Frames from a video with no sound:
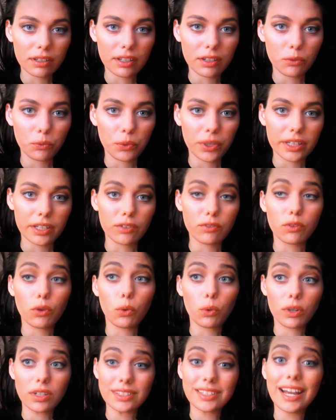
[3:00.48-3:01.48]
and Rick of
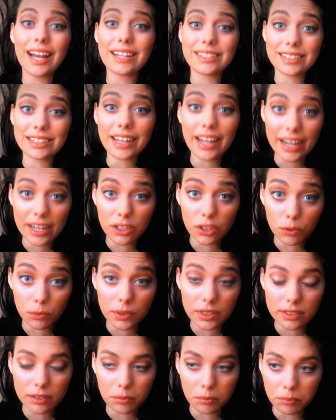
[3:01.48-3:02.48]
course has an
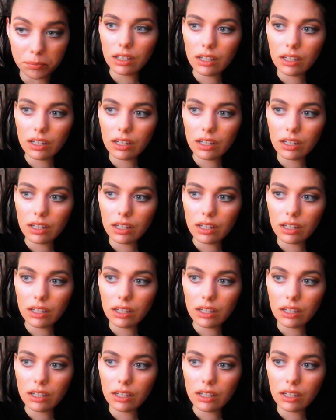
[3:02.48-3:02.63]
aneurysm.